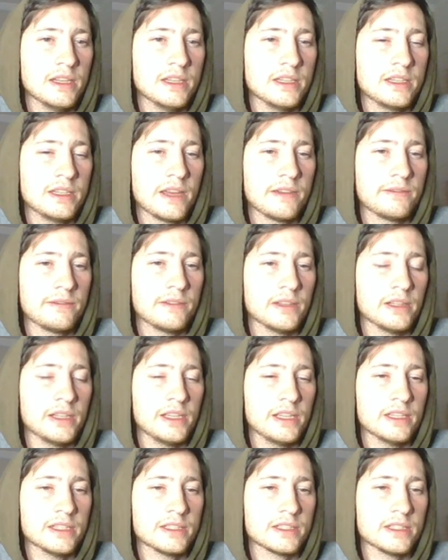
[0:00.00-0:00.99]
it
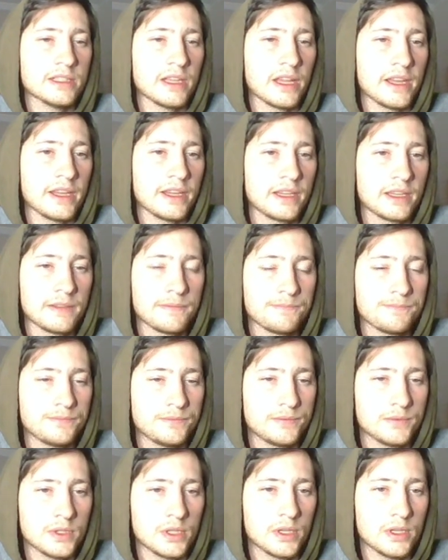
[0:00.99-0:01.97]
definitely isn't like
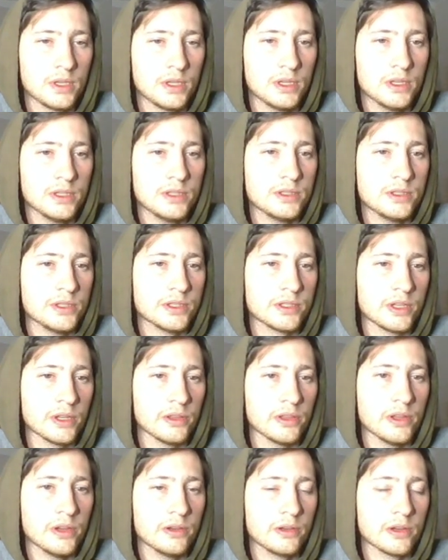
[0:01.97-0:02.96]
just a
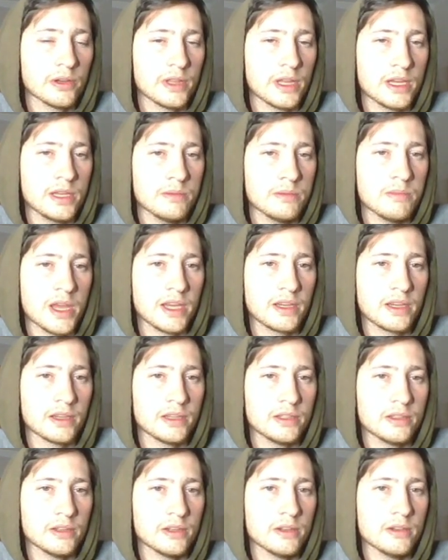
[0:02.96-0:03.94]
logo that you make
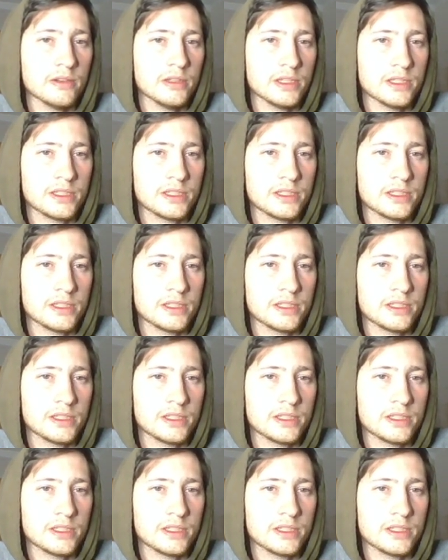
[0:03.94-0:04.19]
on your own.